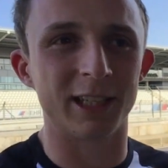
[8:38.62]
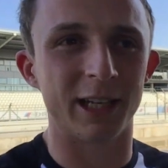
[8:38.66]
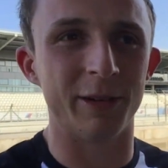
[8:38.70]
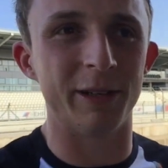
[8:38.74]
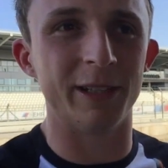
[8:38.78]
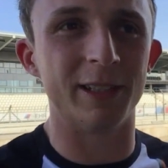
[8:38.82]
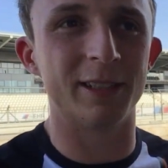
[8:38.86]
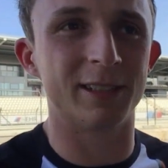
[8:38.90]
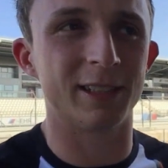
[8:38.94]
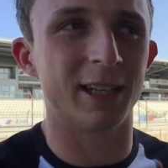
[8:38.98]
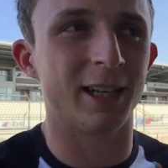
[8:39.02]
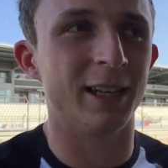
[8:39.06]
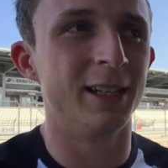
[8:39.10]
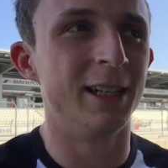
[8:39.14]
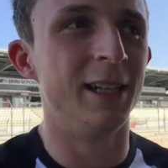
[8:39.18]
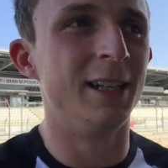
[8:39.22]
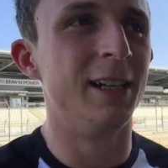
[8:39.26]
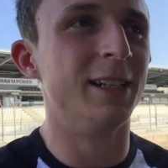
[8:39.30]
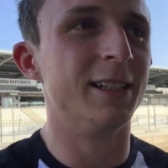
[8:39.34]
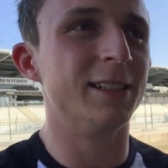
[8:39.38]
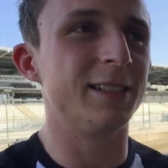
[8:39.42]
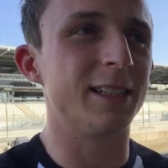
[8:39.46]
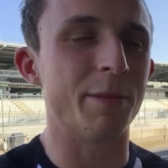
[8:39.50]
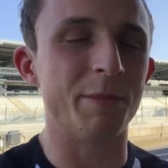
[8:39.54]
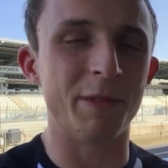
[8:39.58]
so it's
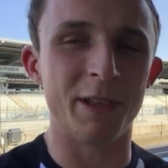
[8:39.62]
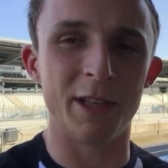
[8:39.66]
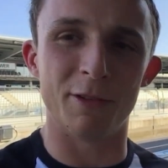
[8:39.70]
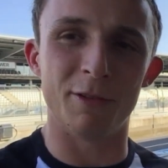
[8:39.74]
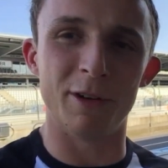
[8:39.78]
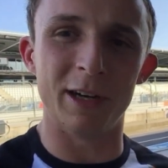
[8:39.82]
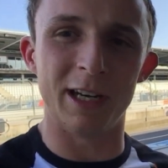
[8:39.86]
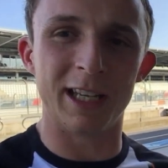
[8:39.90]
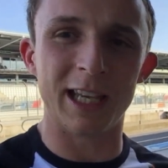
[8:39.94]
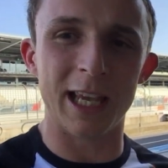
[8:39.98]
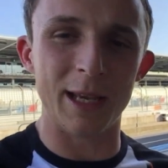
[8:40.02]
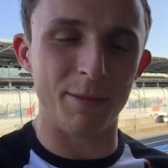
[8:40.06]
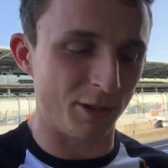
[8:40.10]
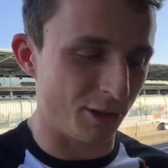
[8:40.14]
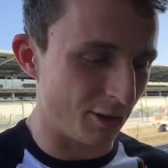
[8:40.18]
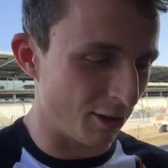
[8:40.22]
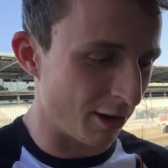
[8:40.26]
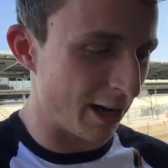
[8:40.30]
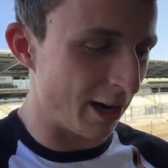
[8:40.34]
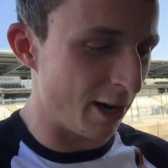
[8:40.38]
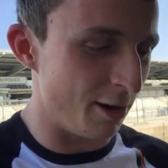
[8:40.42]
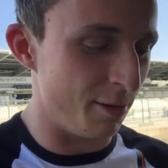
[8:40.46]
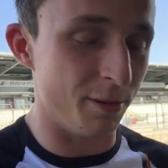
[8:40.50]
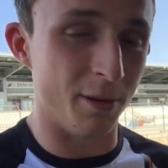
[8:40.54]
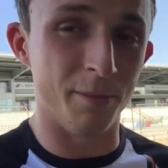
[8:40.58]
something that really keeps your
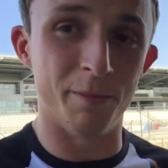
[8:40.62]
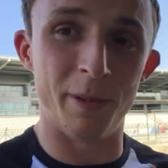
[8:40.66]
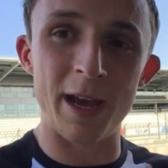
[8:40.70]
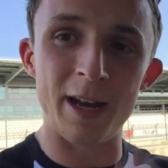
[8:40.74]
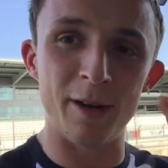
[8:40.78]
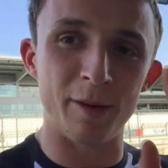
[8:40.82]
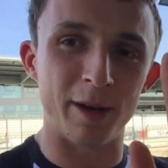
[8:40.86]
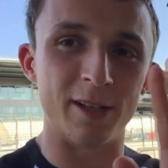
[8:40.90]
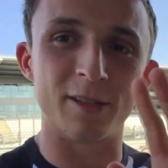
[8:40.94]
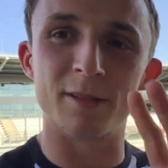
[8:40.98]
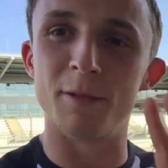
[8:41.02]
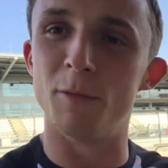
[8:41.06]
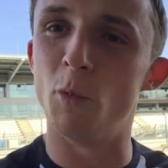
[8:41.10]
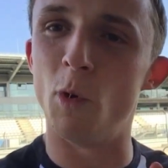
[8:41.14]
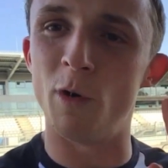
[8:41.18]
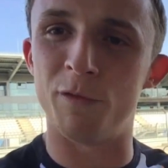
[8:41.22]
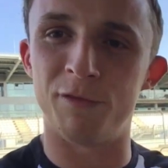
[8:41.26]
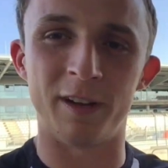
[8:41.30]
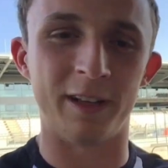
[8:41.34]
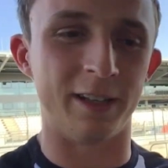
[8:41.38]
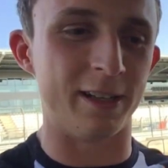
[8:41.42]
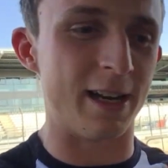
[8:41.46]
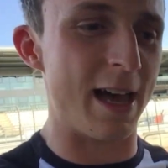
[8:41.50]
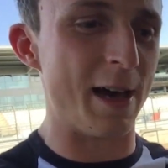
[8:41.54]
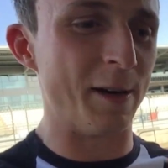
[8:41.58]
eye open. But anyways,
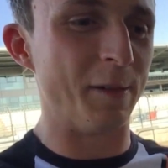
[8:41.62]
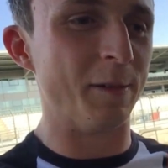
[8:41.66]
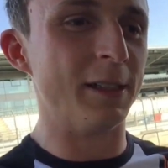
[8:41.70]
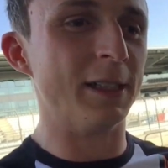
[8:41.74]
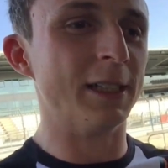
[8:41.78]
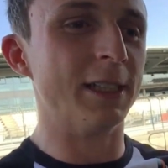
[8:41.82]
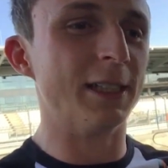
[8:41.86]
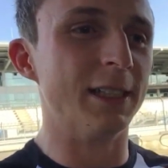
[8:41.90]
waffling now.